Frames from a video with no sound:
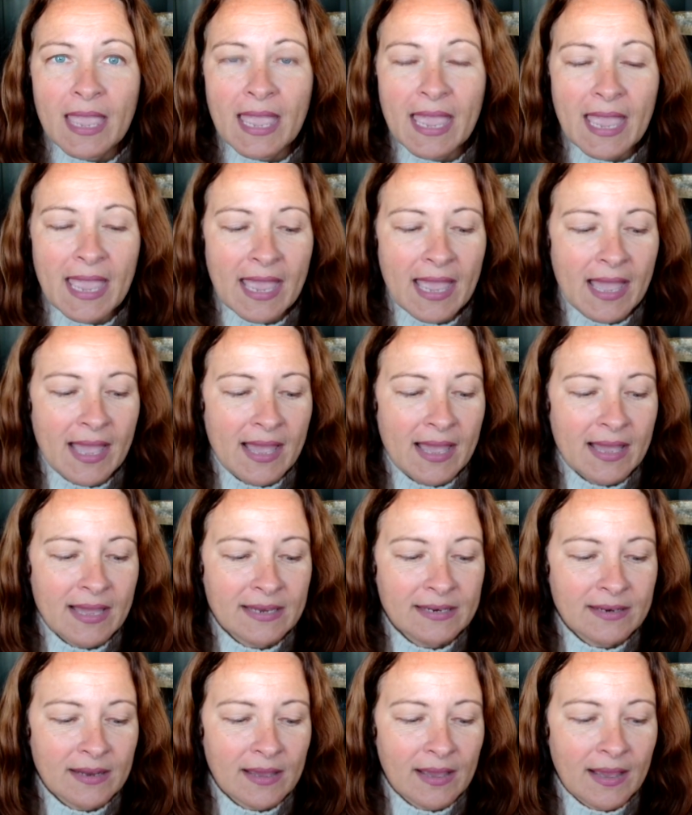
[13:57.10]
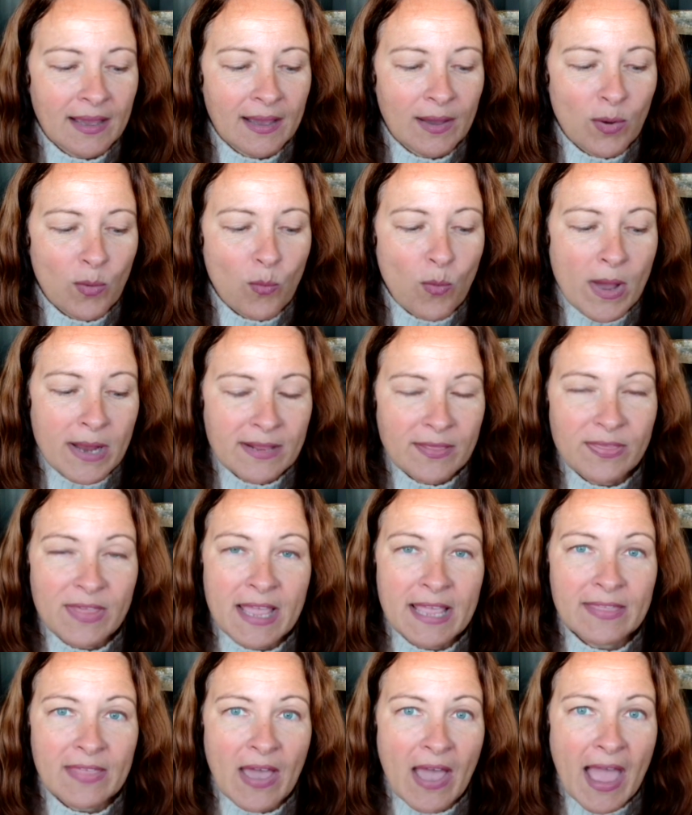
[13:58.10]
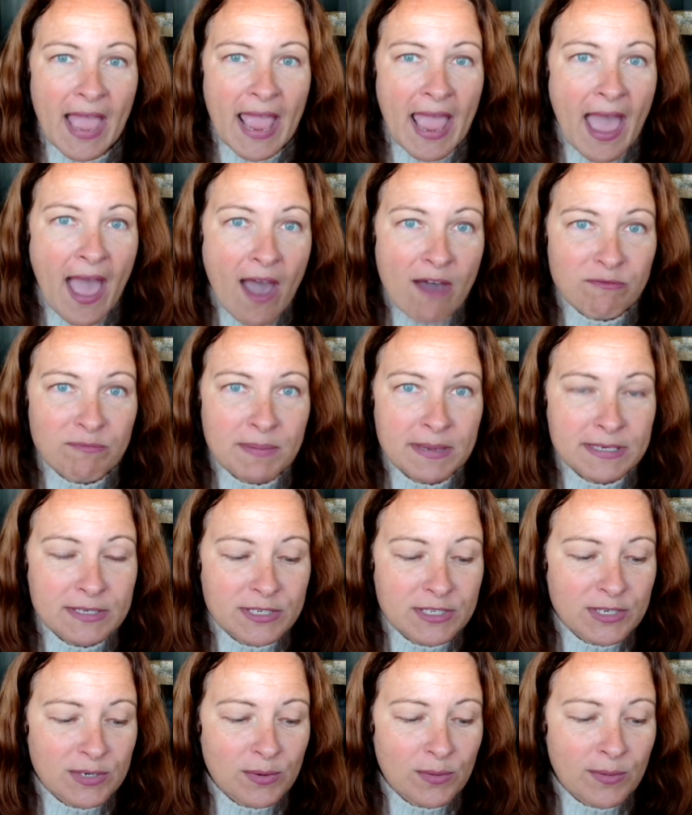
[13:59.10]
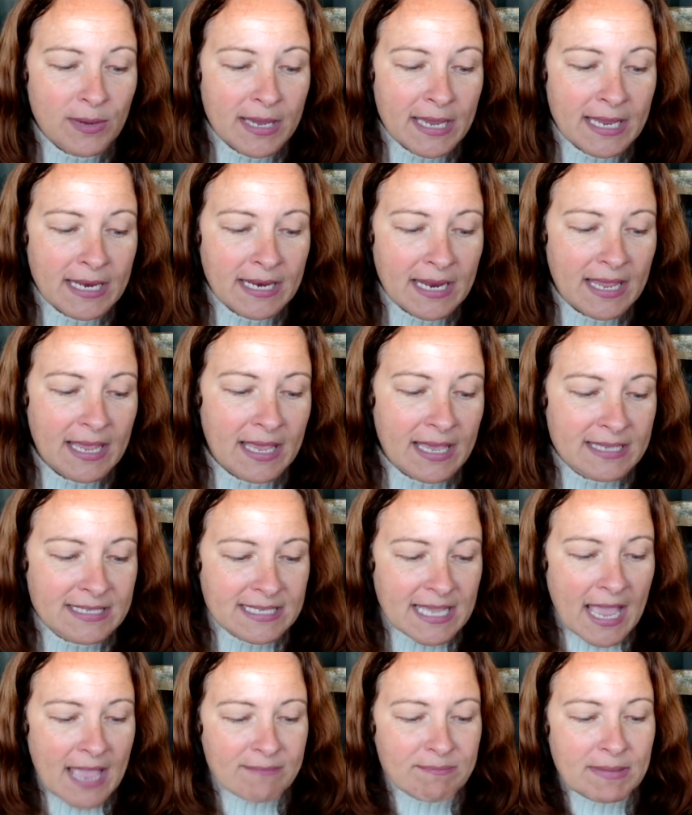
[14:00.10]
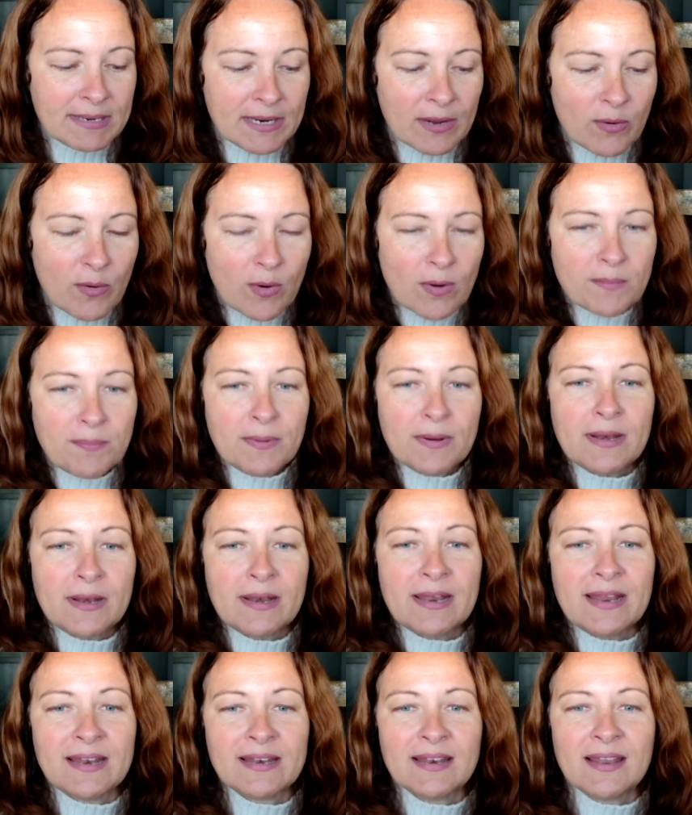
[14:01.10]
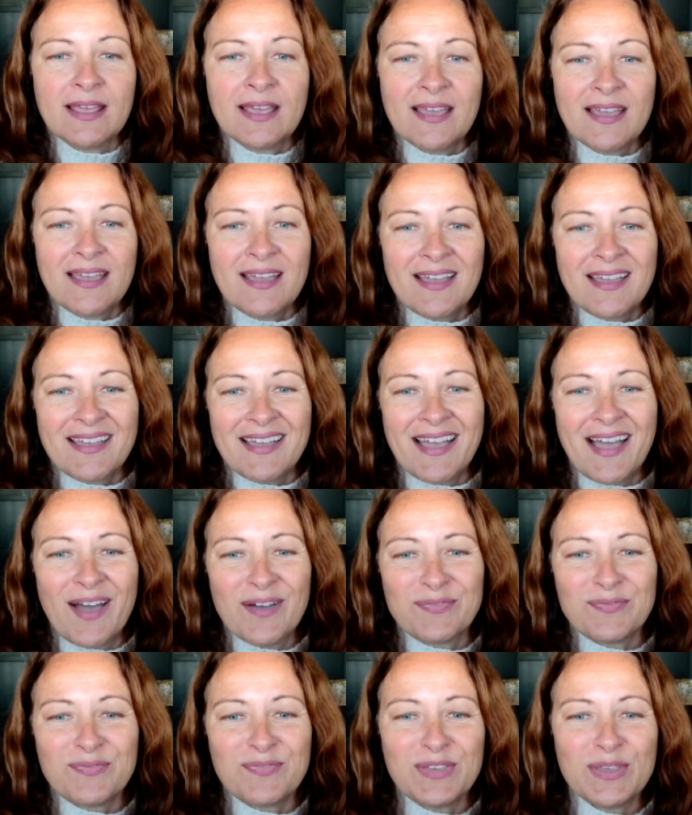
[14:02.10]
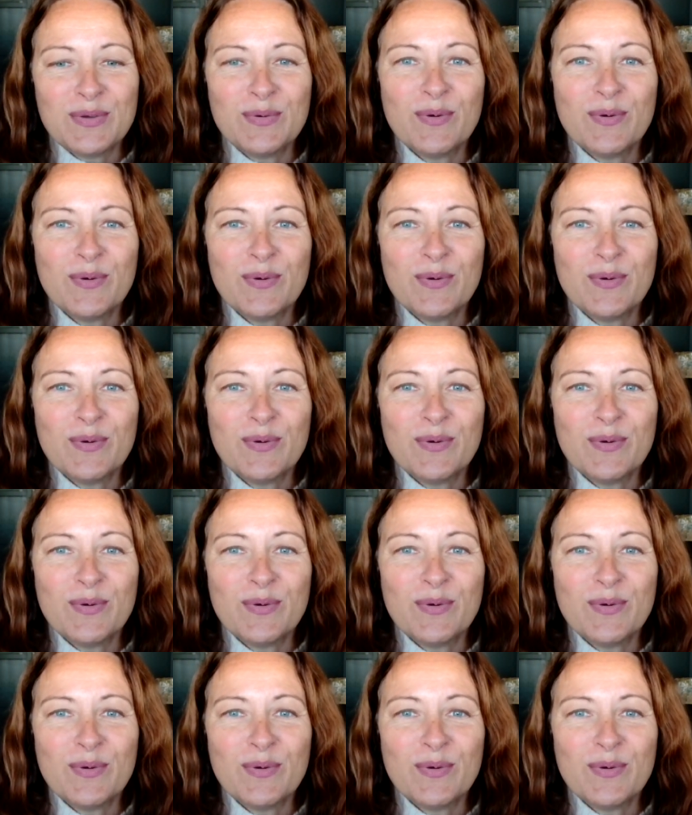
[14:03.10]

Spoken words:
And one thing that I have been doing is I've been incorporating a few